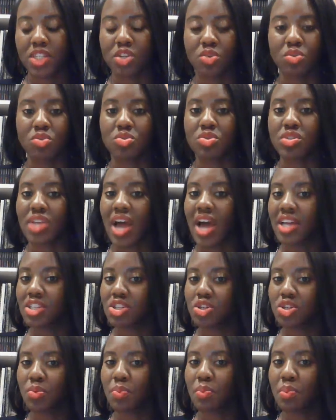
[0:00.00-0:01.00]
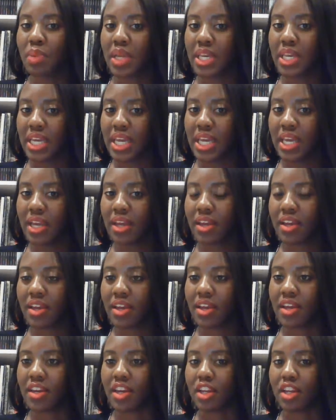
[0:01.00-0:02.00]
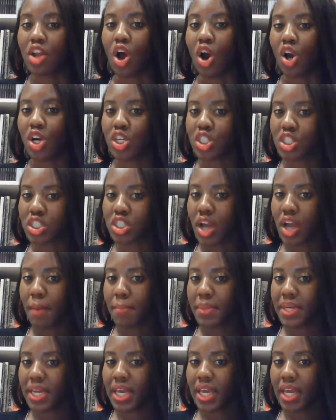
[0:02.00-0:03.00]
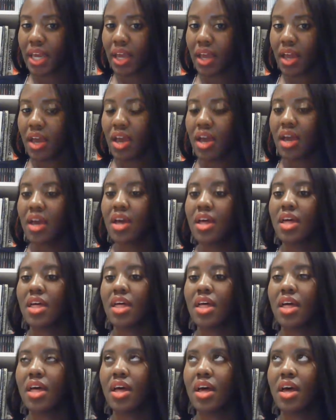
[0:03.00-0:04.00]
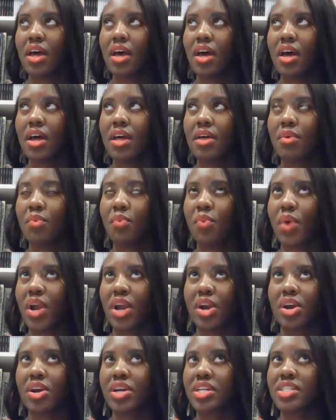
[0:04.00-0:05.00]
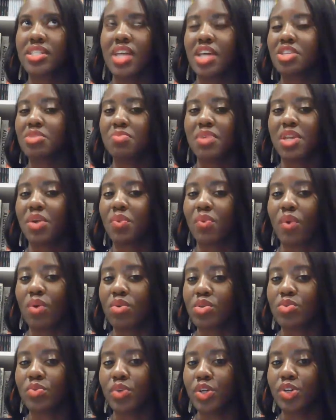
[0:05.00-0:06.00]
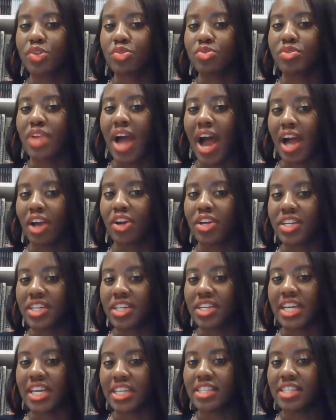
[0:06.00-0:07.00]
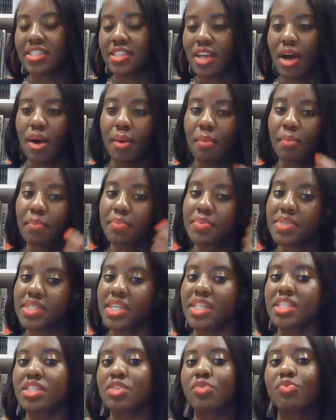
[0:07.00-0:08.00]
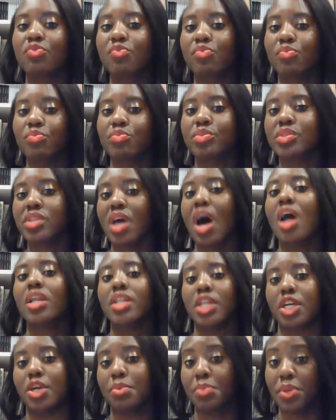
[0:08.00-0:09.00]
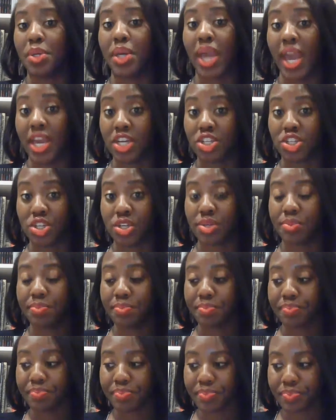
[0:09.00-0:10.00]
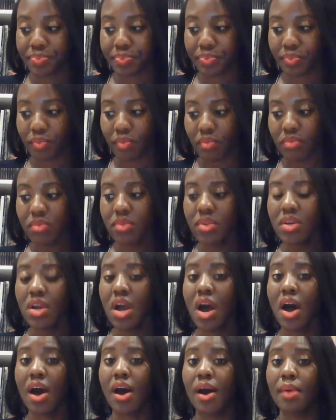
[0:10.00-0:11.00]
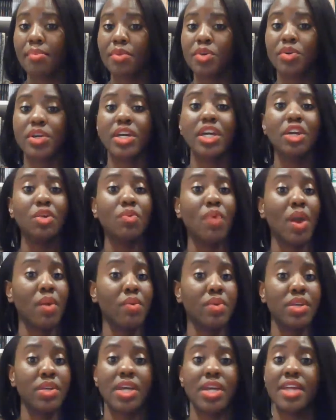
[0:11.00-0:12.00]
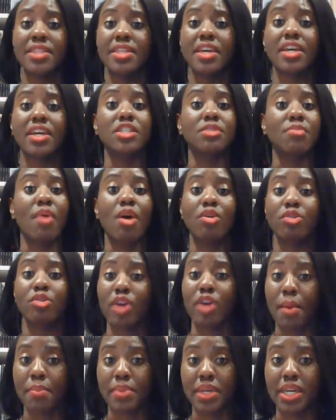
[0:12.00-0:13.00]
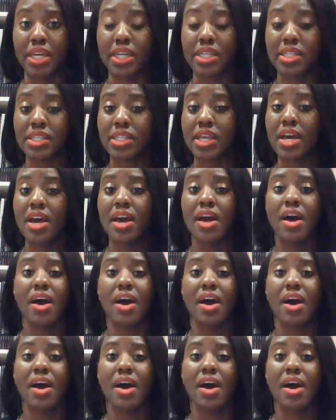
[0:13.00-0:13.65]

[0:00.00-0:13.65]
so there's not too many in a large company where it's not too many roles where you're not going to need some sense of solid communication. You can get away with it, I think, at smaller companies.